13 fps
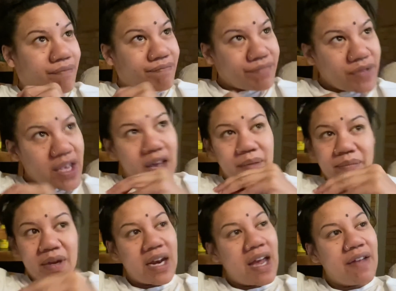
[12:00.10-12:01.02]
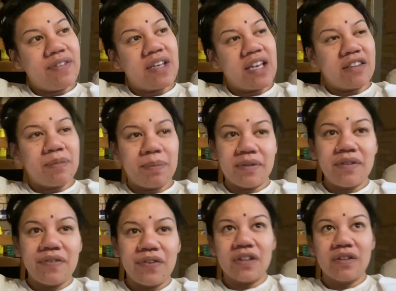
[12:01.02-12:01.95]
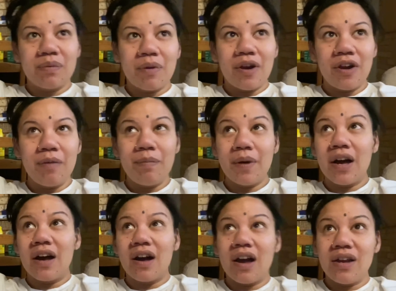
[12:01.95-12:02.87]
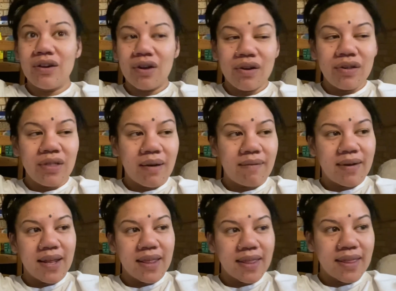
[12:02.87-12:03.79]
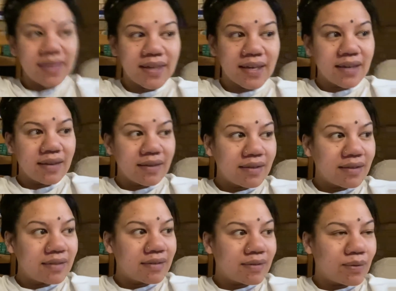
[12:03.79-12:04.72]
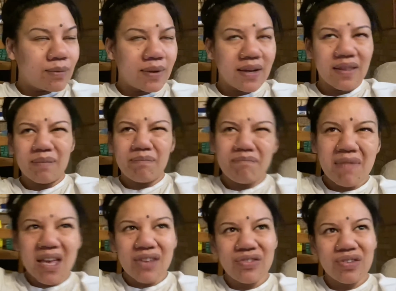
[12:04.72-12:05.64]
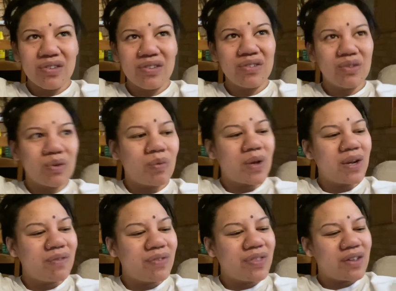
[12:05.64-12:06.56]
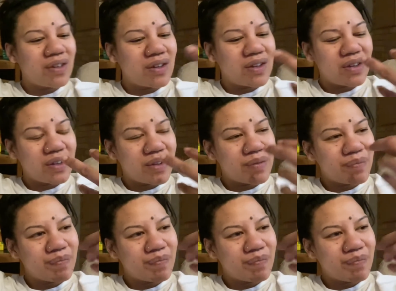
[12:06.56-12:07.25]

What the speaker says: yeah, I'm going to have to get specific tomorrow, but I know that one of the things or one of the measures or one of the